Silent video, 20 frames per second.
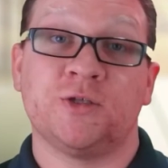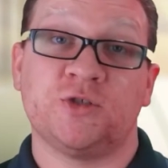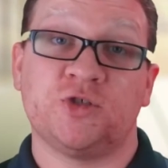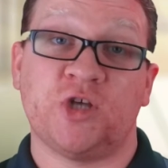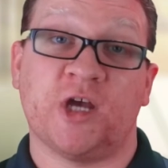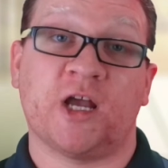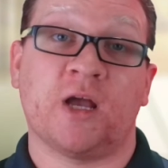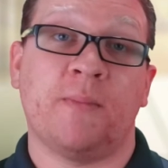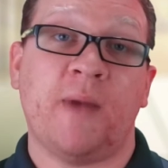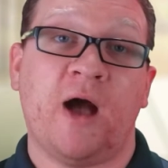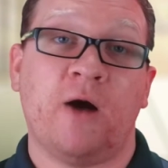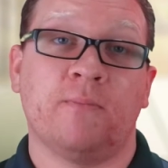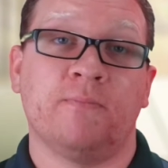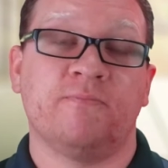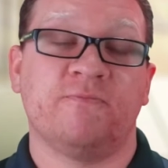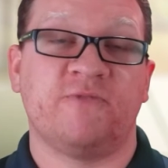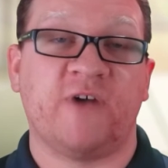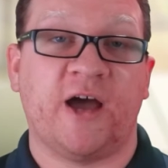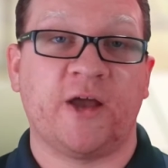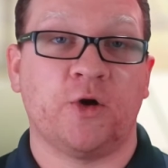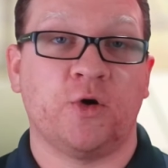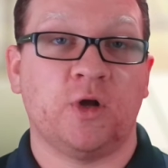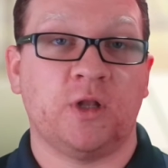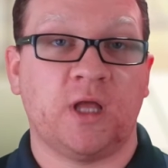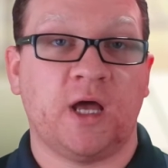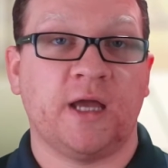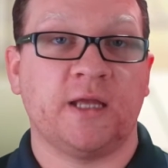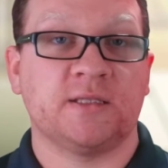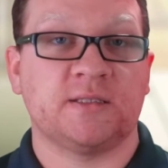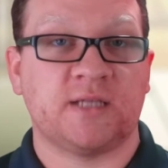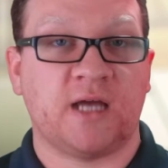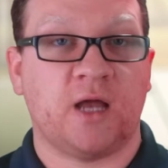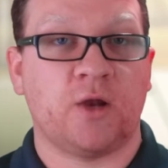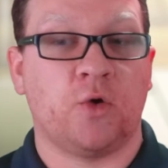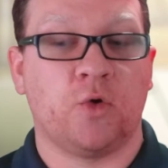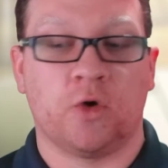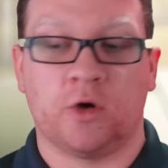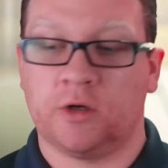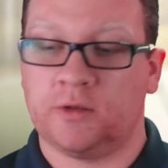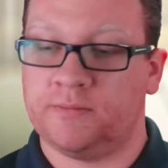check them out.
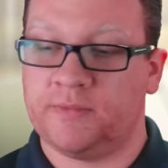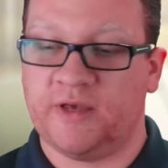FidoAlliance.org.